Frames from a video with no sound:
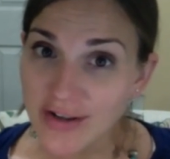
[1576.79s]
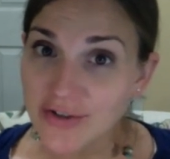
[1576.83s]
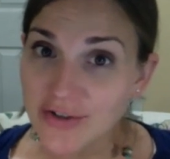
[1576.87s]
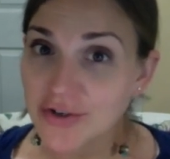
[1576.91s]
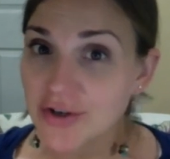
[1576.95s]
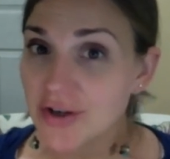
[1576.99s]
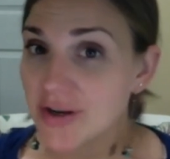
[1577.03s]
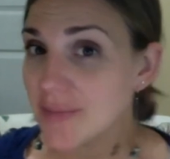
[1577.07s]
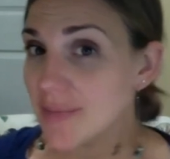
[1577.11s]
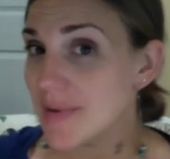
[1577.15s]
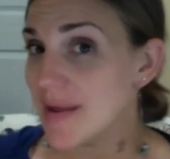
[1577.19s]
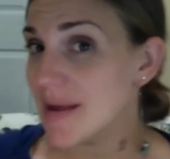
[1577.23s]
you're
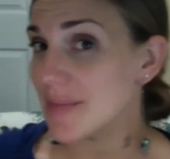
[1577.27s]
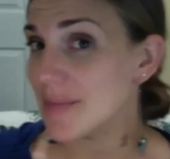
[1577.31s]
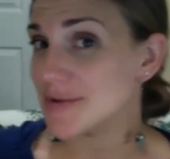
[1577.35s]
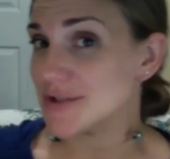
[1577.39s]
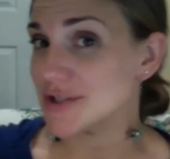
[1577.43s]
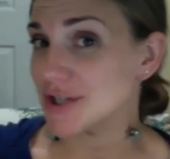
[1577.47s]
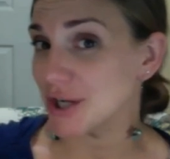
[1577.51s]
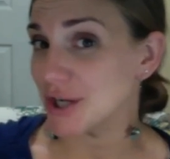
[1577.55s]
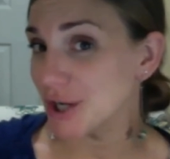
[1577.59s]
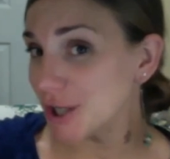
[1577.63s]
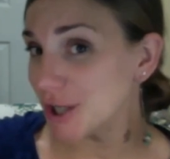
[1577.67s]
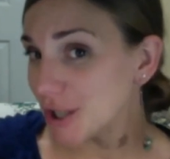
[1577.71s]
going to be able
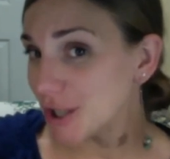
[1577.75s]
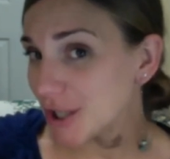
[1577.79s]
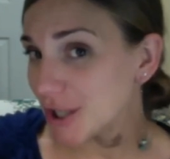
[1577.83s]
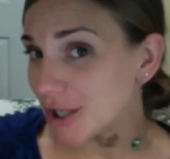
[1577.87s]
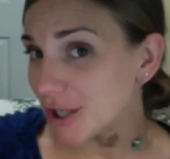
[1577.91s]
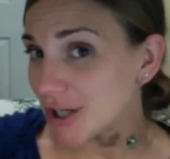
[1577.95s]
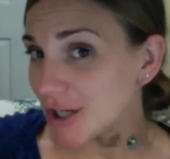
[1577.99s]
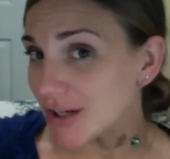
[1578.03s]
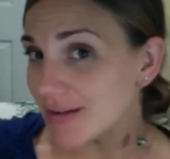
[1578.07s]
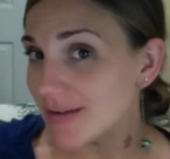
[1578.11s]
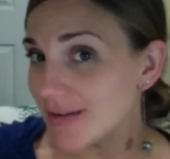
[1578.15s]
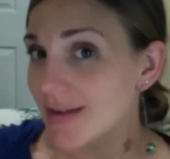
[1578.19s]
to
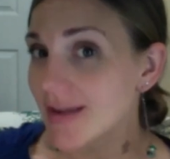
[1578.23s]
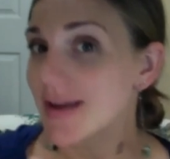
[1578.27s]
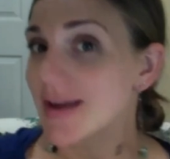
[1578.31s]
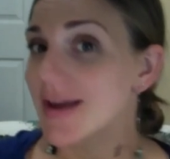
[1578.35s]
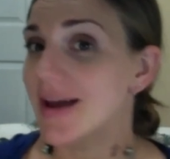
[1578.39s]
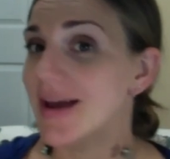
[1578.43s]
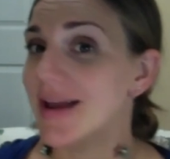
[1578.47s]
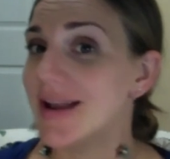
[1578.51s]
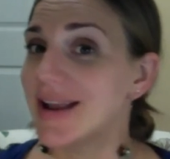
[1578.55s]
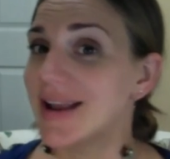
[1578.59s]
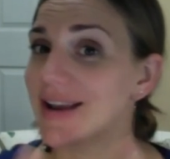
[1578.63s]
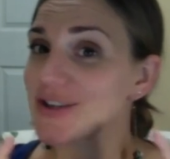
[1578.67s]
earn
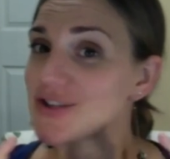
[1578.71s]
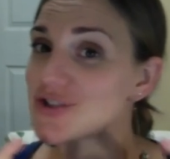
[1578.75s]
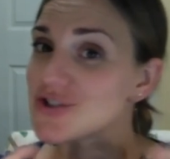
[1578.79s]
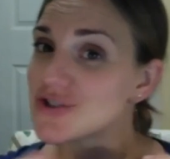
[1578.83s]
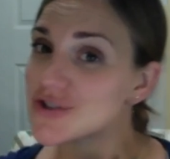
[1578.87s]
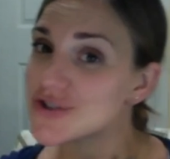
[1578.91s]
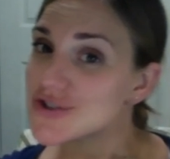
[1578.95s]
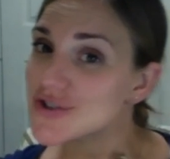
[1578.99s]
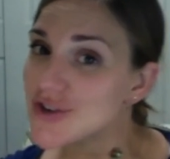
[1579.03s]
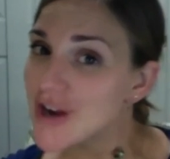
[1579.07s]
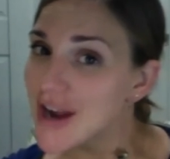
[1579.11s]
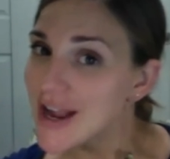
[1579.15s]
an
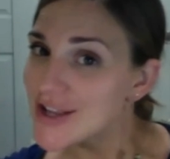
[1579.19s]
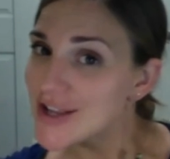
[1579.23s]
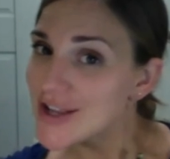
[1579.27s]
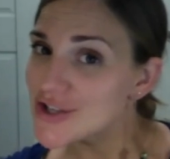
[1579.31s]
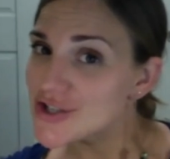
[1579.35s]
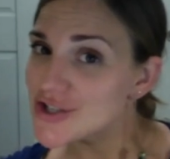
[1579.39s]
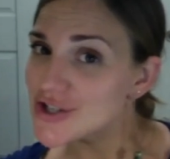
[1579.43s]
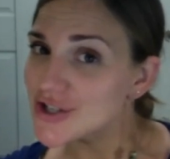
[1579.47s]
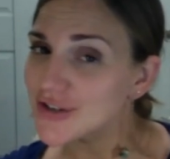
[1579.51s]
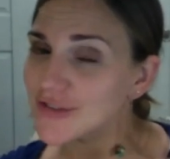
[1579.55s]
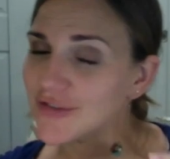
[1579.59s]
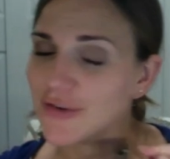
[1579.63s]
extra scratcher